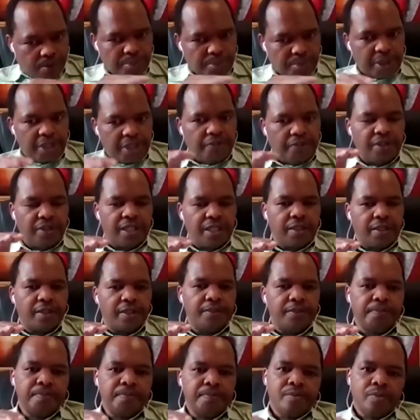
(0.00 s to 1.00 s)
just
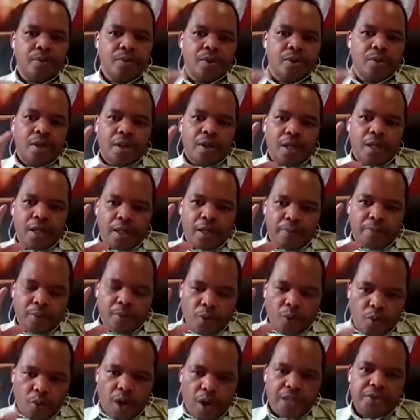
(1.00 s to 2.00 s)
briefly,
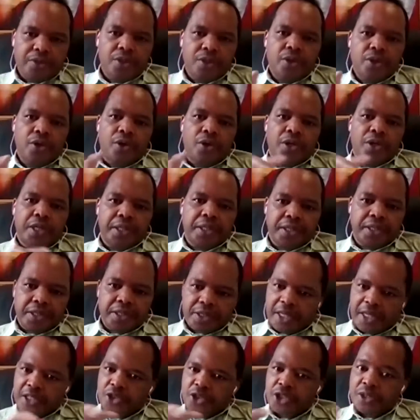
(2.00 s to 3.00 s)
what your
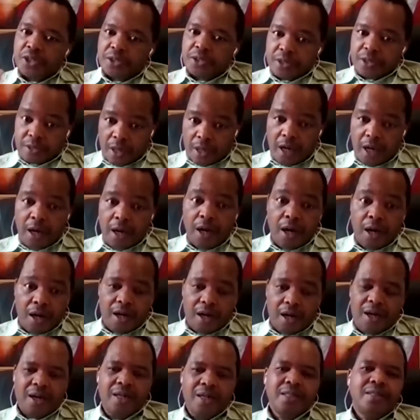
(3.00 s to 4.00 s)
organizations
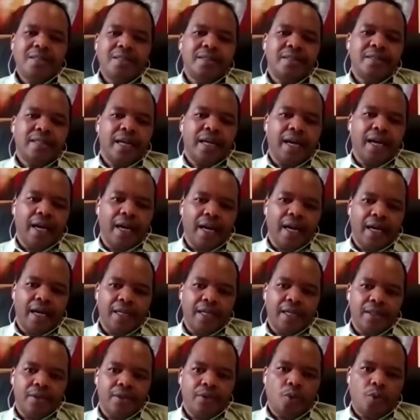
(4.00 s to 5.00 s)
are
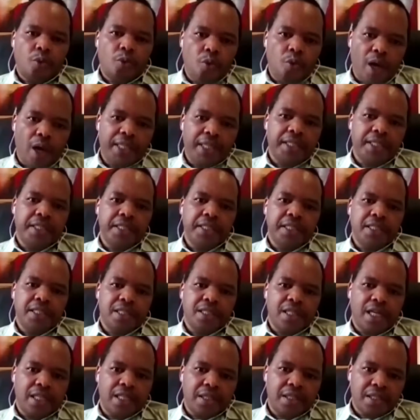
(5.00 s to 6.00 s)
and what it is
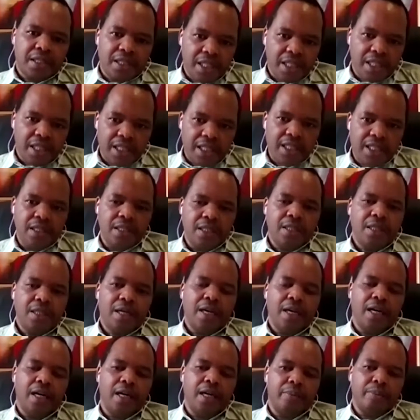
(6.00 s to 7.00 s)
that they
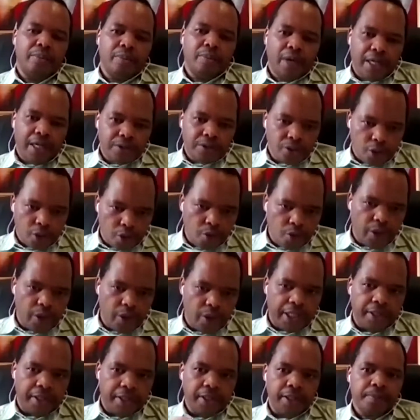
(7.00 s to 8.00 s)
are
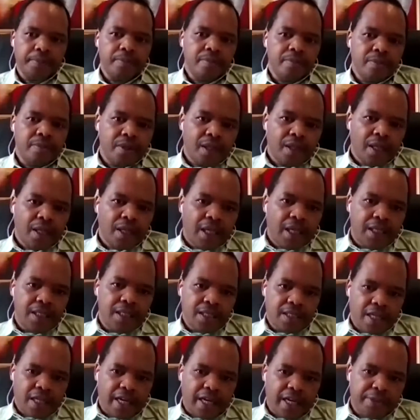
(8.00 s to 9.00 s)
doing in
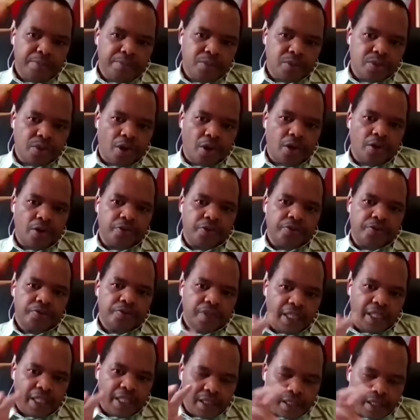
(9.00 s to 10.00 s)
terms of
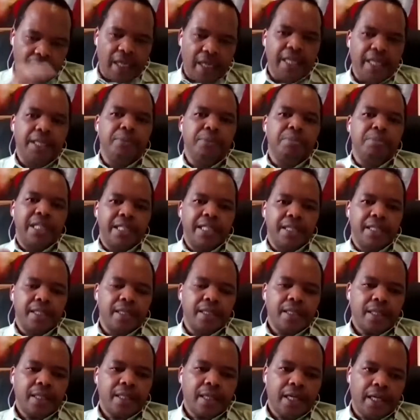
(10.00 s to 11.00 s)

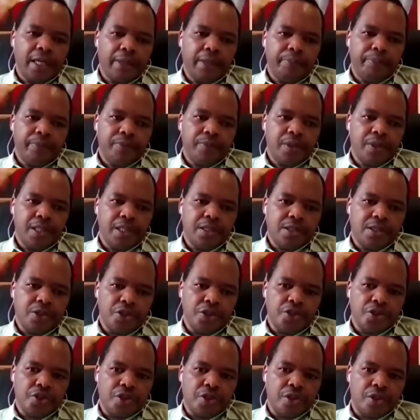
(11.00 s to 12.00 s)
enabling this
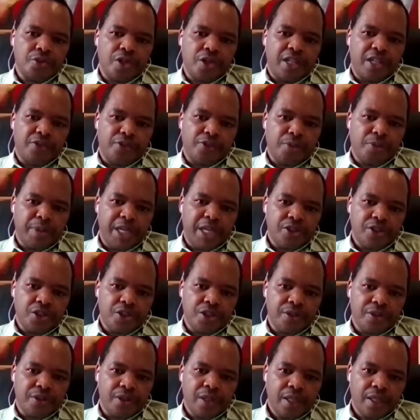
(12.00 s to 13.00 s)
digital
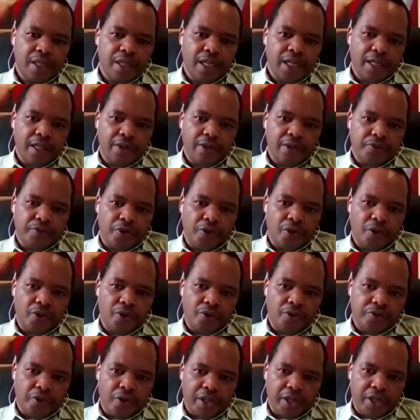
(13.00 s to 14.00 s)
transformation for
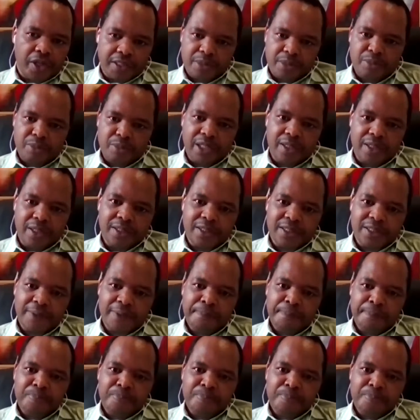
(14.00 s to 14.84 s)
SMEs.